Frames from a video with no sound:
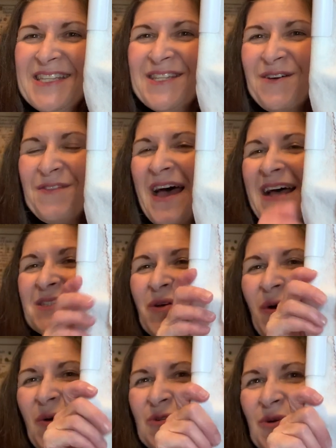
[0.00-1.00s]
So that's
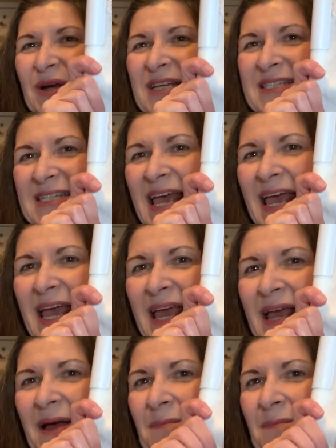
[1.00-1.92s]
Oh Joyous Day